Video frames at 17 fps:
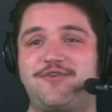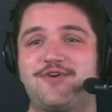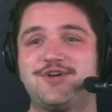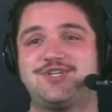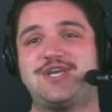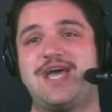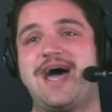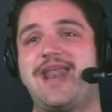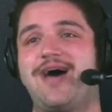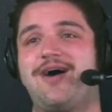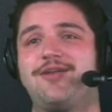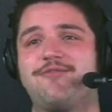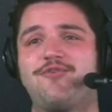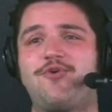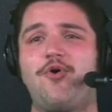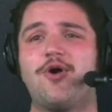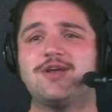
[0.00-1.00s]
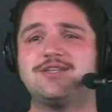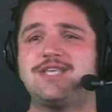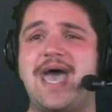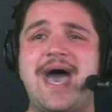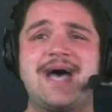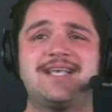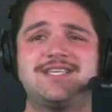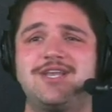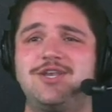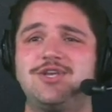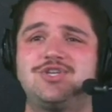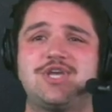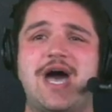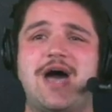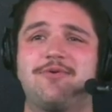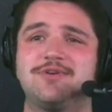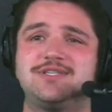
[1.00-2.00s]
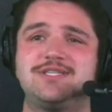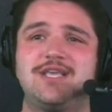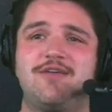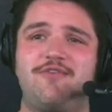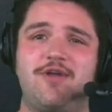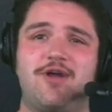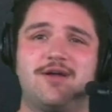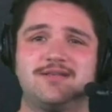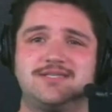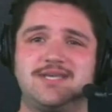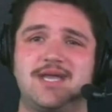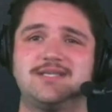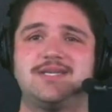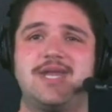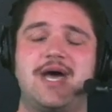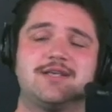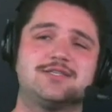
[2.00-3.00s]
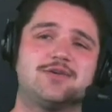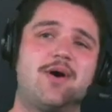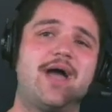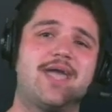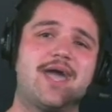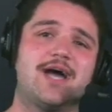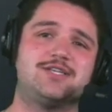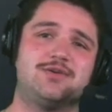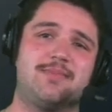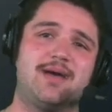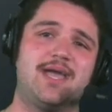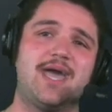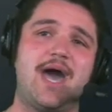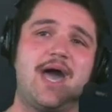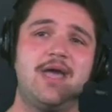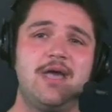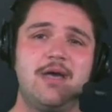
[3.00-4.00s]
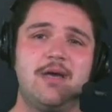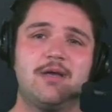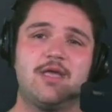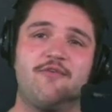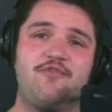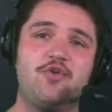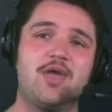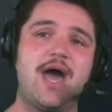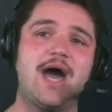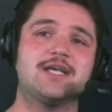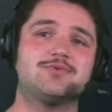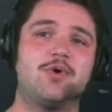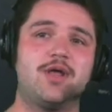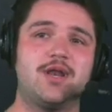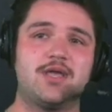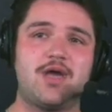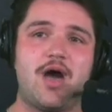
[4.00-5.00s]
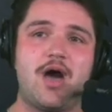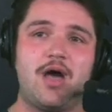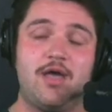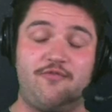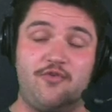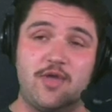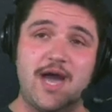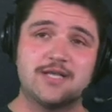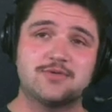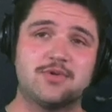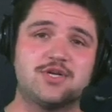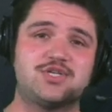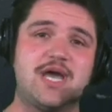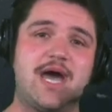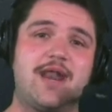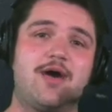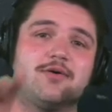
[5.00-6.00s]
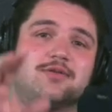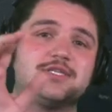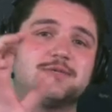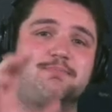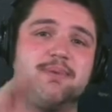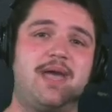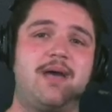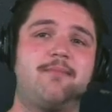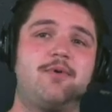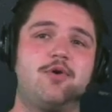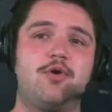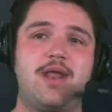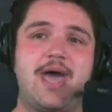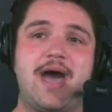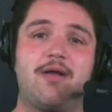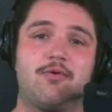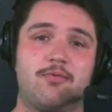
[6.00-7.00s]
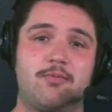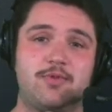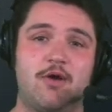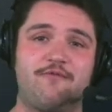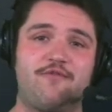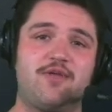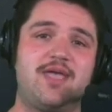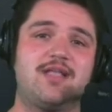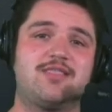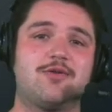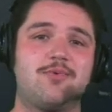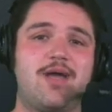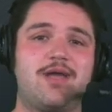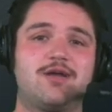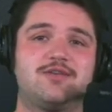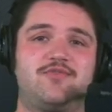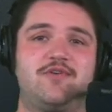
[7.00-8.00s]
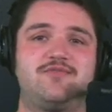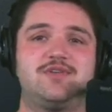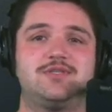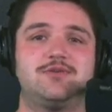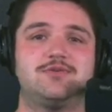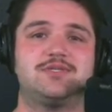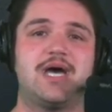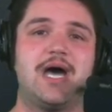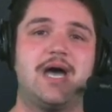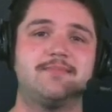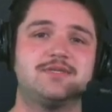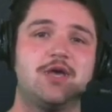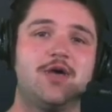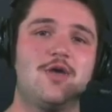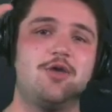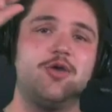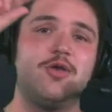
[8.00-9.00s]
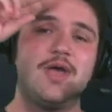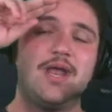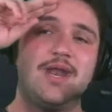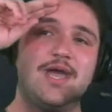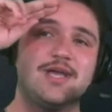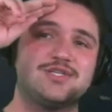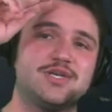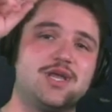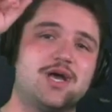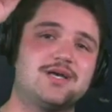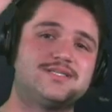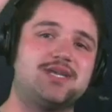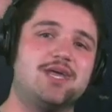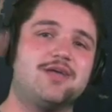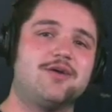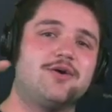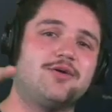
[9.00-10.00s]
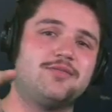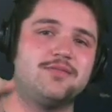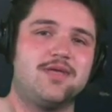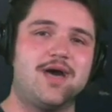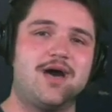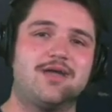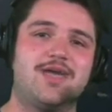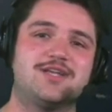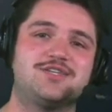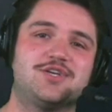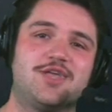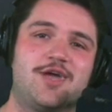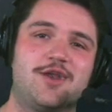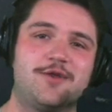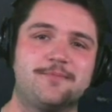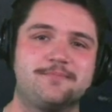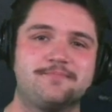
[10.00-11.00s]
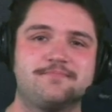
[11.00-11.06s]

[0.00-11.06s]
for a shout out, and of course, asking you shall receive here on Saints Now. So I got you, my guy. If you guys want to shout out, spam Who Dat. Don't forget the record's 52 times. Who Dat Nation, y'all stay golden. I'll catch you later.